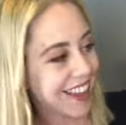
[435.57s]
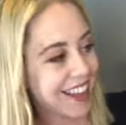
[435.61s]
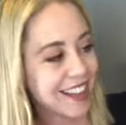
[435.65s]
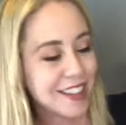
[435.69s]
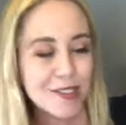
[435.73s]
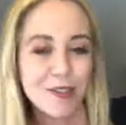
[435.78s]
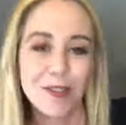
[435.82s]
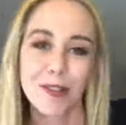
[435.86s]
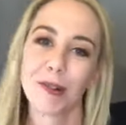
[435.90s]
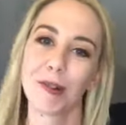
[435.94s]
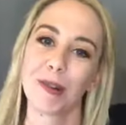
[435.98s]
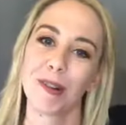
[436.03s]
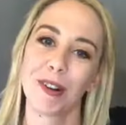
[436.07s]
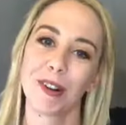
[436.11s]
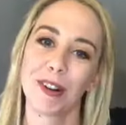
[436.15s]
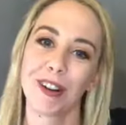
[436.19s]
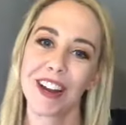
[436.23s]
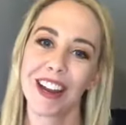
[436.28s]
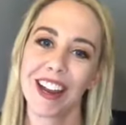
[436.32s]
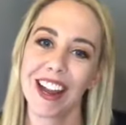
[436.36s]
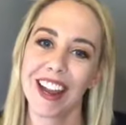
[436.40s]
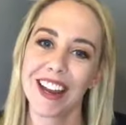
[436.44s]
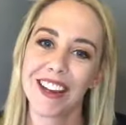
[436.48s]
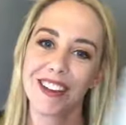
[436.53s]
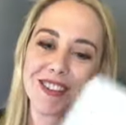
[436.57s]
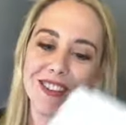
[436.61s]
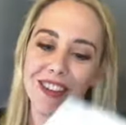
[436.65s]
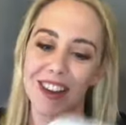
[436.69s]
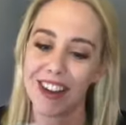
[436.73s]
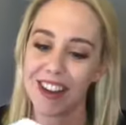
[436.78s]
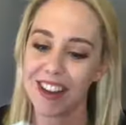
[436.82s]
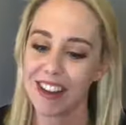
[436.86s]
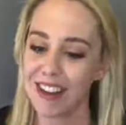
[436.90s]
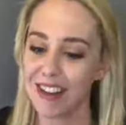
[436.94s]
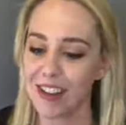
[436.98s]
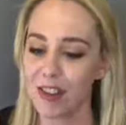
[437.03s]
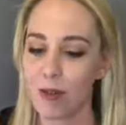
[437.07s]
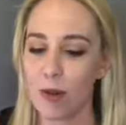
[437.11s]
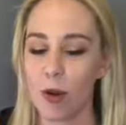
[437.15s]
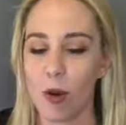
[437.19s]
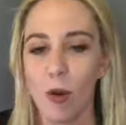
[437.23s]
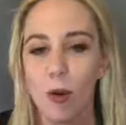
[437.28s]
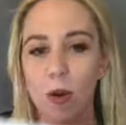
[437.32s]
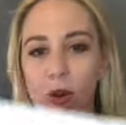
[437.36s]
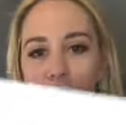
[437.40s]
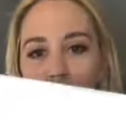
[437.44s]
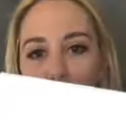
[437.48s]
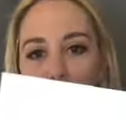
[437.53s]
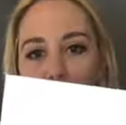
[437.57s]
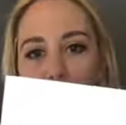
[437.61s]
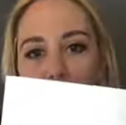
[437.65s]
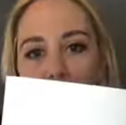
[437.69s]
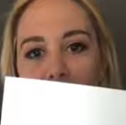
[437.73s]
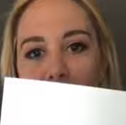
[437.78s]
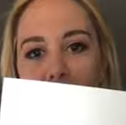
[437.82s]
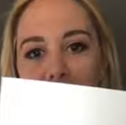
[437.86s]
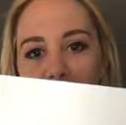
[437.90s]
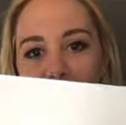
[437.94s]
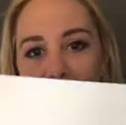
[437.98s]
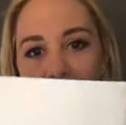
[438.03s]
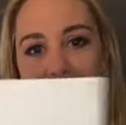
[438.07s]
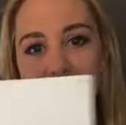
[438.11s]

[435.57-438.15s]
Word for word: Thanks for ordering, Adrian. You are order number